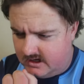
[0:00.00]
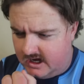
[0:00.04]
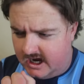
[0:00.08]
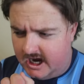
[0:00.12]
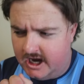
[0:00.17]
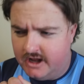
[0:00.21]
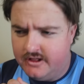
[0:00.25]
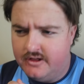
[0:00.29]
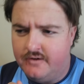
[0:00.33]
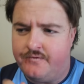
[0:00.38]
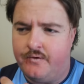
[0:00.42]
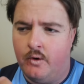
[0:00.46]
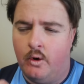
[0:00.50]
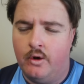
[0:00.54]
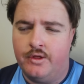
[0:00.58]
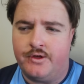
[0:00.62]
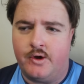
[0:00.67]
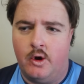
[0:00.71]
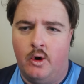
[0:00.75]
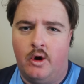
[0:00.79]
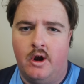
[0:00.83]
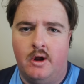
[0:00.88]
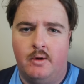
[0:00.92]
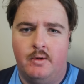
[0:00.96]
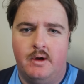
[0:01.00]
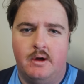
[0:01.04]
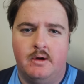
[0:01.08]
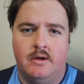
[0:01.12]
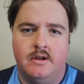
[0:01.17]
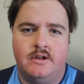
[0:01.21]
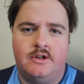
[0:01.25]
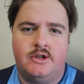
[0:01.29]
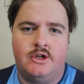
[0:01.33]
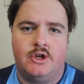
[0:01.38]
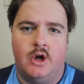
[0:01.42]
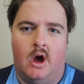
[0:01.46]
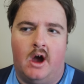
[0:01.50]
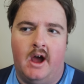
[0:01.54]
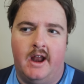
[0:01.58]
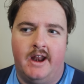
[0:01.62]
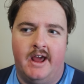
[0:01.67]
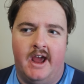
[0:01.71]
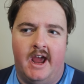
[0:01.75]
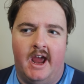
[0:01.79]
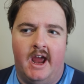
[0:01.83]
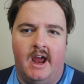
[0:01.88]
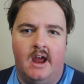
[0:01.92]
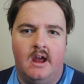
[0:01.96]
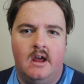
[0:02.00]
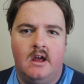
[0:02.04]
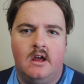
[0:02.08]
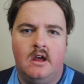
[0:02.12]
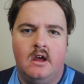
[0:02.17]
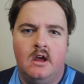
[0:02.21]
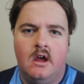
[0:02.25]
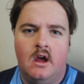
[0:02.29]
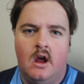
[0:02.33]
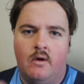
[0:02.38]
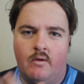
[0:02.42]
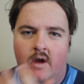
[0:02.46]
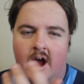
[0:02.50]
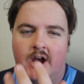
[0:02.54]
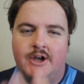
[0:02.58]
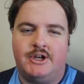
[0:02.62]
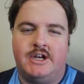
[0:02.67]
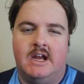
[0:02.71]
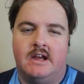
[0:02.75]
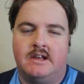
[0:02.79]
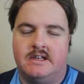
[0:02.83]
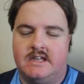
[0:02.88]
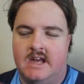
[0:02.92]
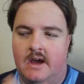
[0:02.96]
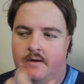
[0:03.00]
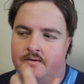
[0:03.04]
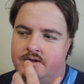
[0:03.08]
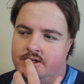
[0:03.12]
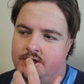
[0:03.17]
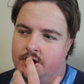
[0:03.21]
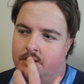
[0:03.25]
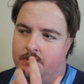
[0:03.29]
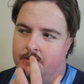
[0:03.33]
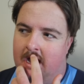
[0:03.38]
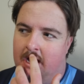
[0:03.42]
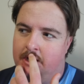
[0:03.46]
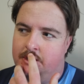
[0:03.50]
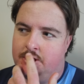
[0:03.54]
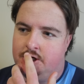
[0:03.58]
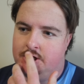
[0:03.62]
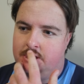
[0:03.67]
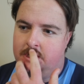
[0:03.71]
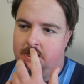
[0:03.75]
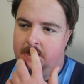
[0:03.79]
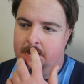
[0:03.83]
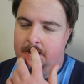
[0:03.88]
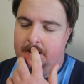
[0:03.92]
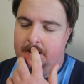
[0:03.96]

in the fourth quarter we were trying to rush ourselves too much.